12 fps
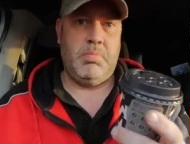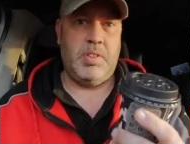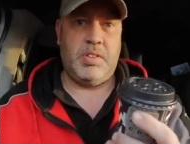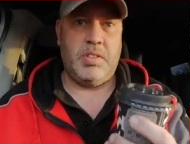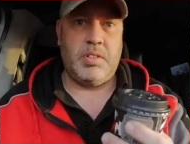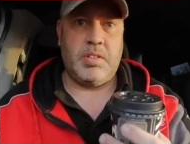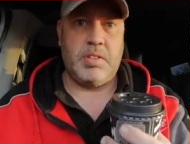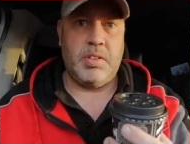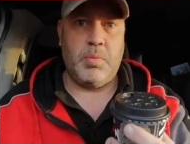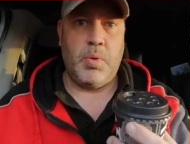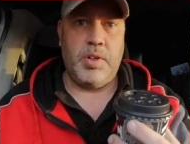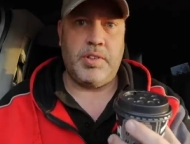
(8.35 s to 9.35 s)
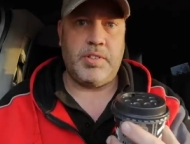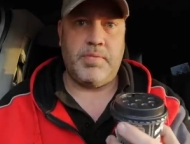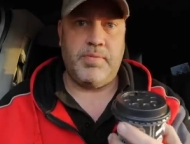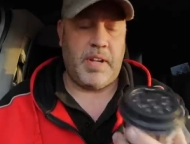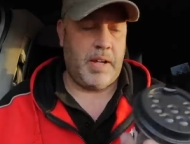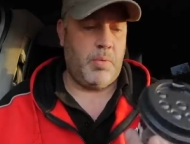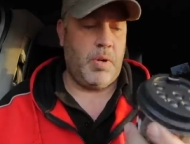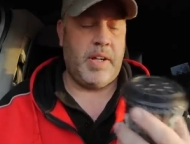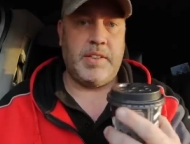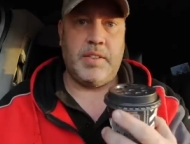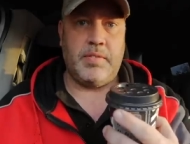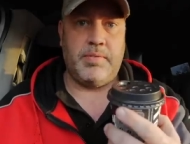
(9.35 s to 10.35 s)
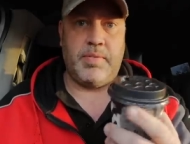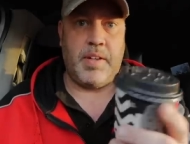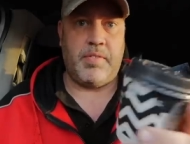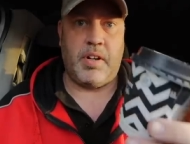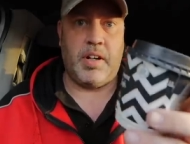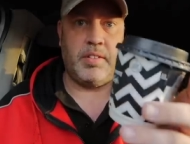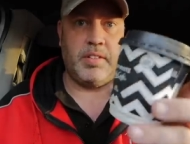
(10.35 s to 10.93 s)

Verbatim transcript: This is the worst flat white I've ever had